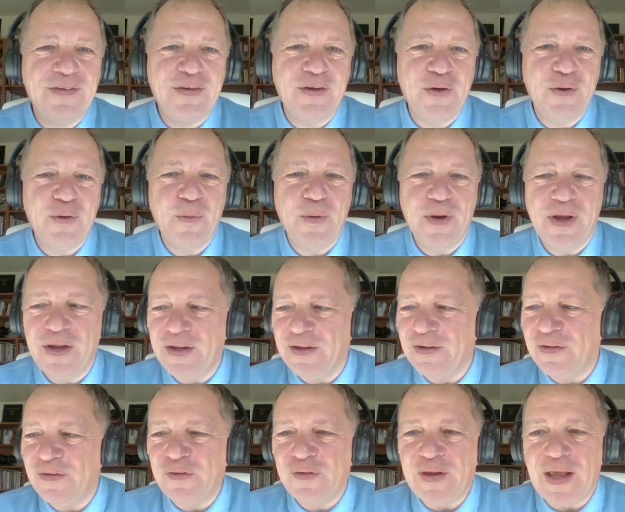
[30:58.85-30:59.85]
To
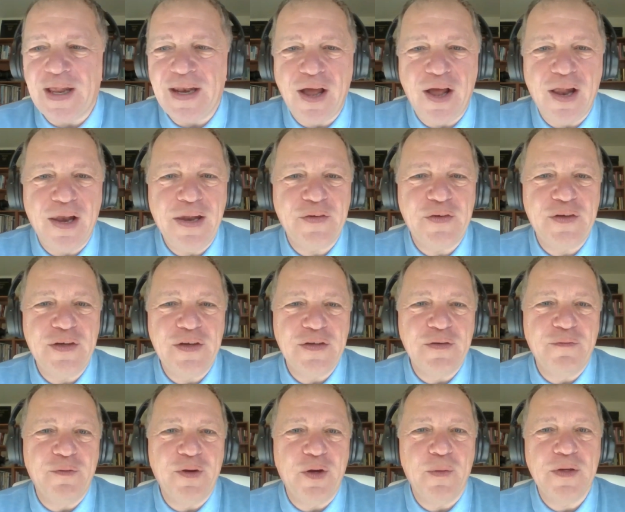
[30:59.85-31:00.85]
tell our
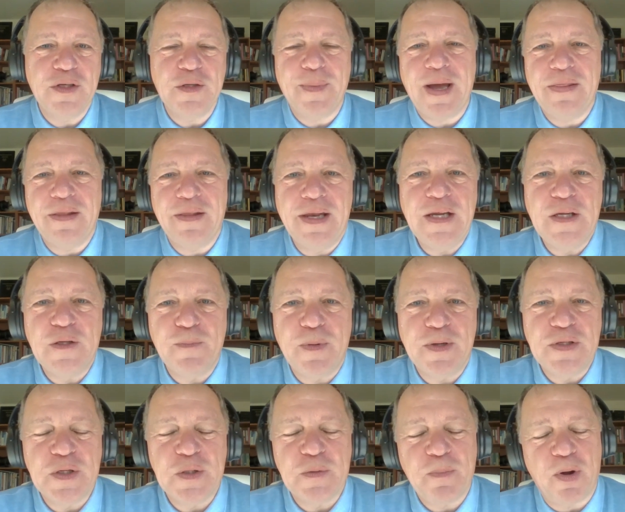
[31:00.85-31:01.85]
listeners and viewers about the Leeds
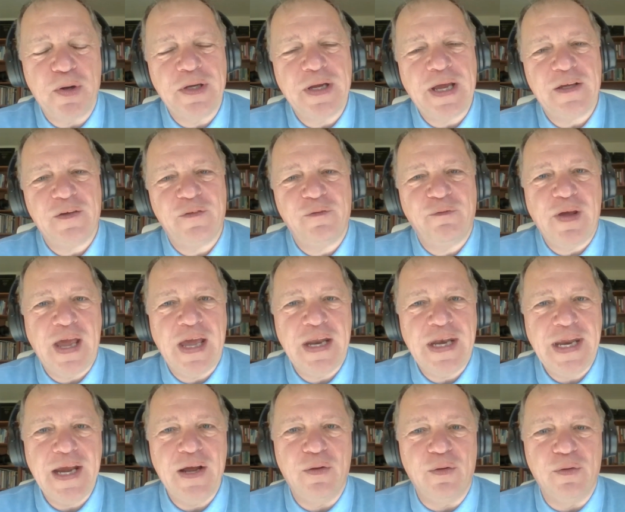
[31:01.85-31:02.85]
Business Podcast
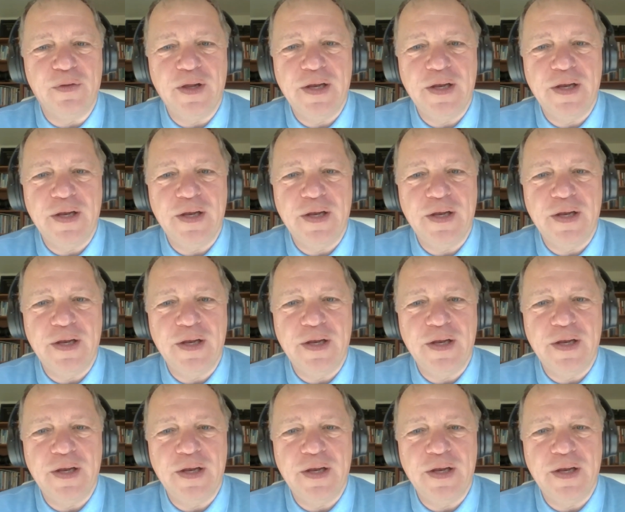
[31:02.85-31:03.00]
Fair Deal.